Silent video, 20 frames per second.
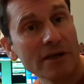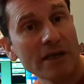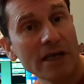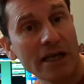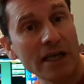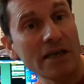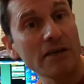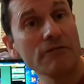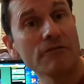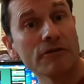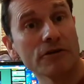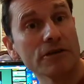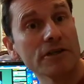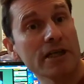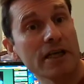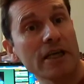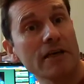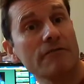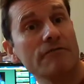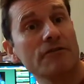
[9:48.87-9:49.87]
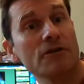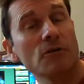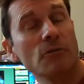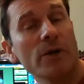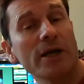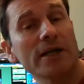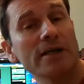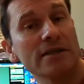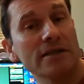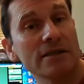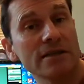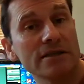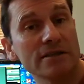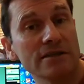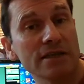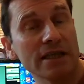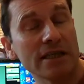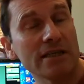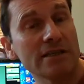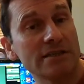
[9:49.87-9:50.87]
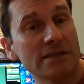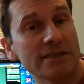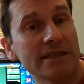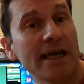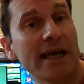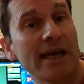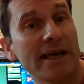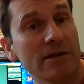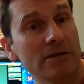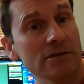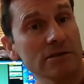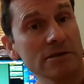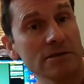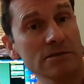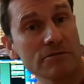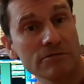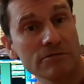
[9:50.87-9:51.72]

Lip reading: Even if you went into town